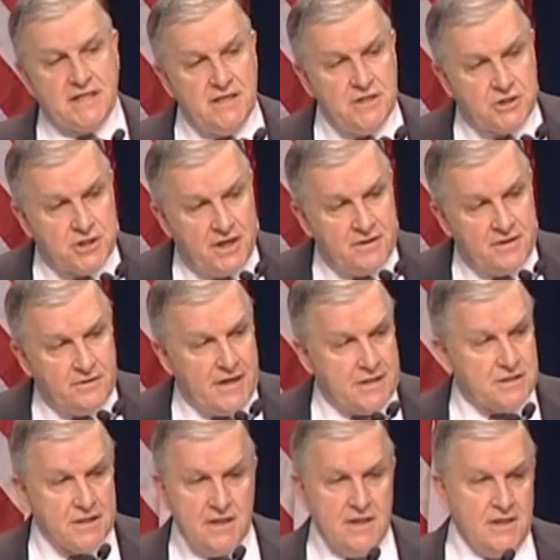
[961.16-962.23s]
to each other
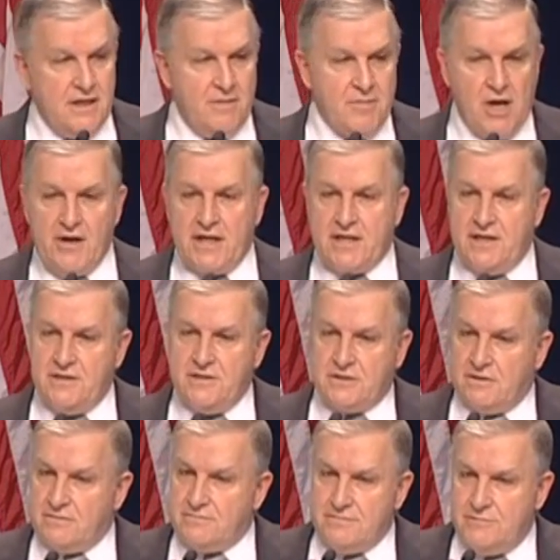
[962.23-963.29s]
as Americans
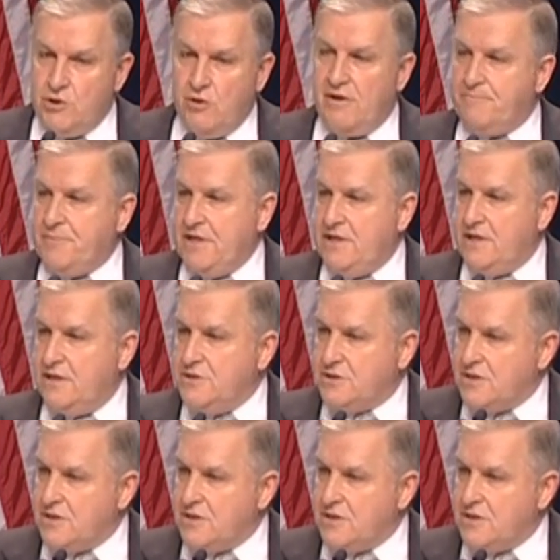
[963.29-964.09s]
or Europeans,